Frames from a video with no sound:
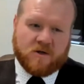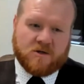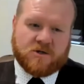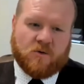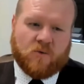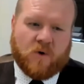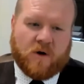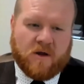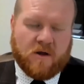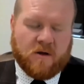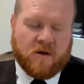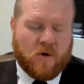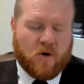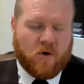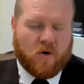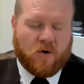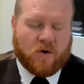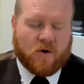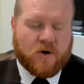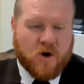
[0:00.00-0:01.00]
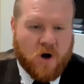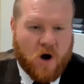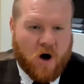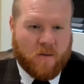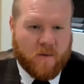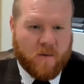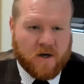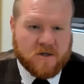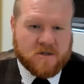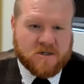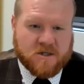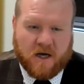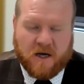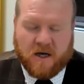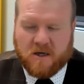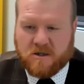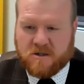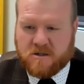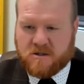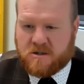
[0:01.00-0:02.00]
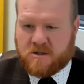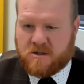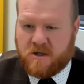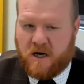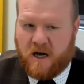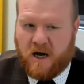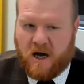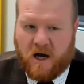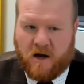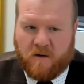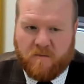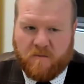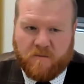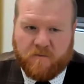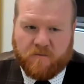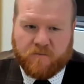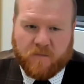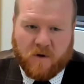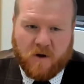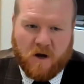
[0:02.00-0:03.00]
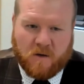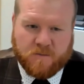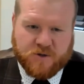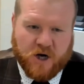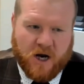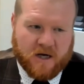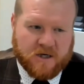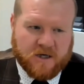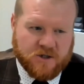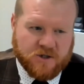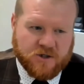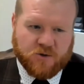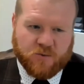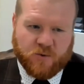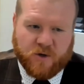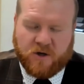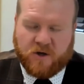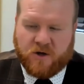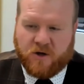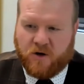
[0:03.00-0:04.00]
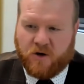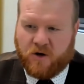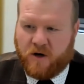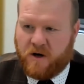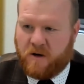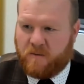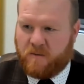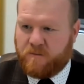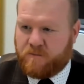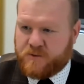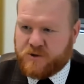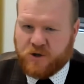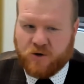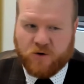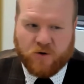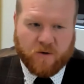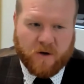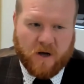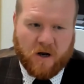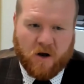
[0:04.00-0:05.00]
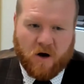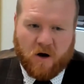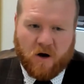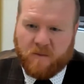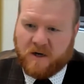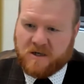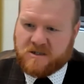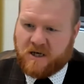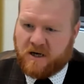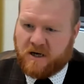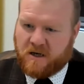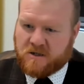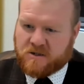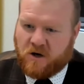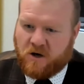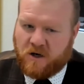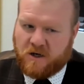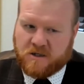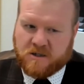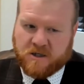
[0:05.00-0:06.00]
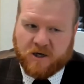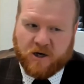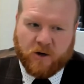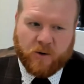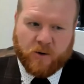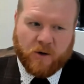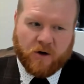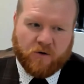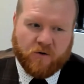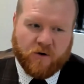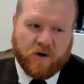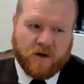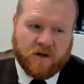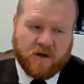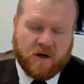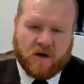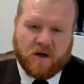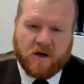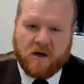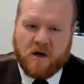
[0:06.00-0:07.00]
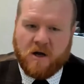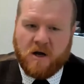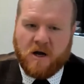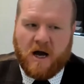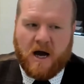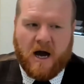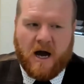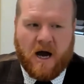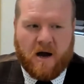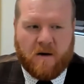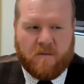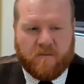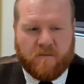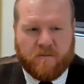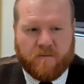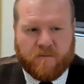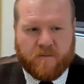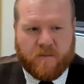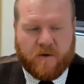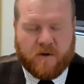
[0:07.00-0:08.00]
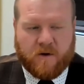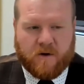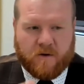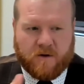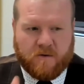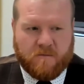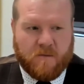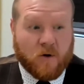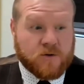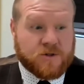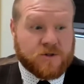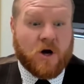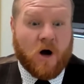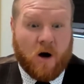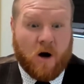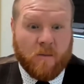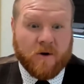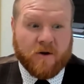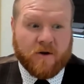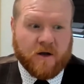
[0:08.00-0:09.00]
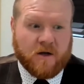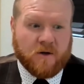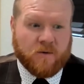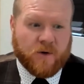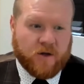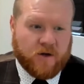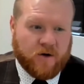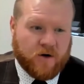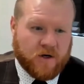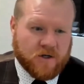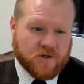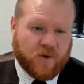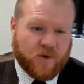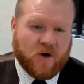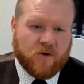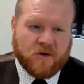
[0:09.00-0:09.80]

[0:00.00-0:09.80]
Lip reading: So one of the more common sales objections we hear, and I'm sure a lot of my sales colleagues are going to agree that the most common thing we hear is we only